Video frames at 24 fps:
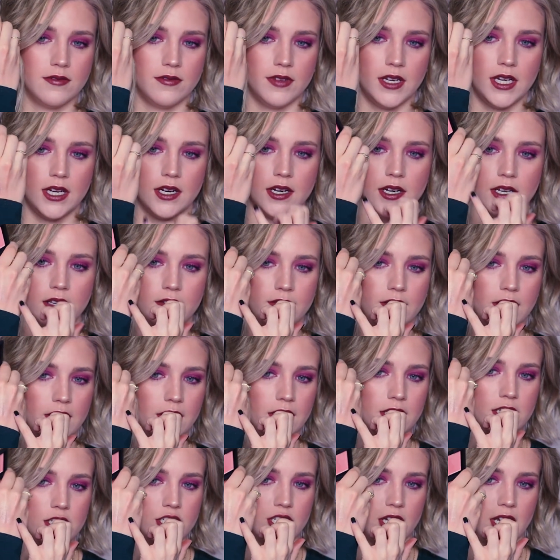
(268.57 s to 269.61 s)

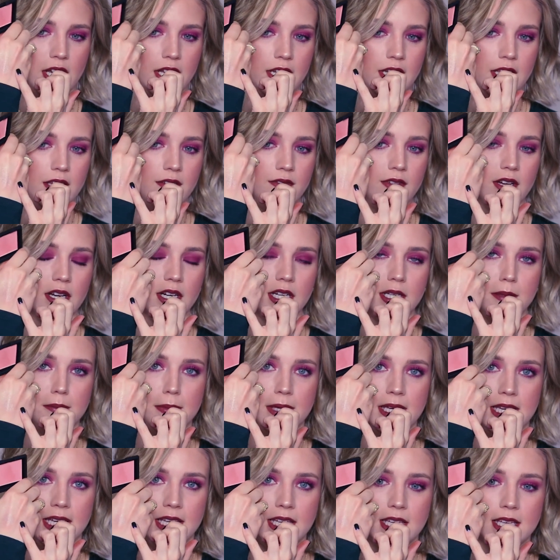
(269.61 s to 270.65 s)
very shiny, very
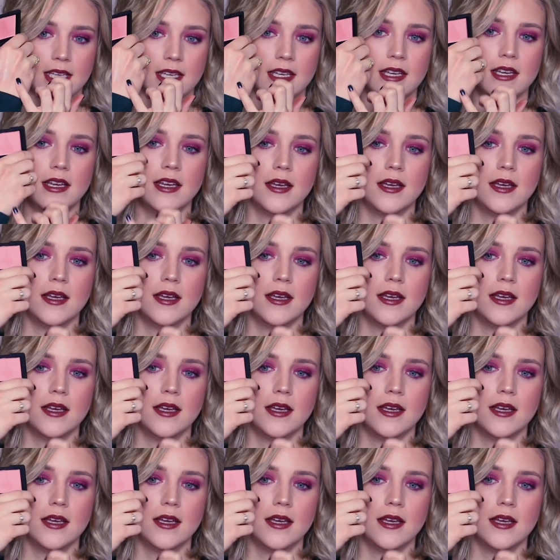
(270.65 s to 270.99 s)
pink,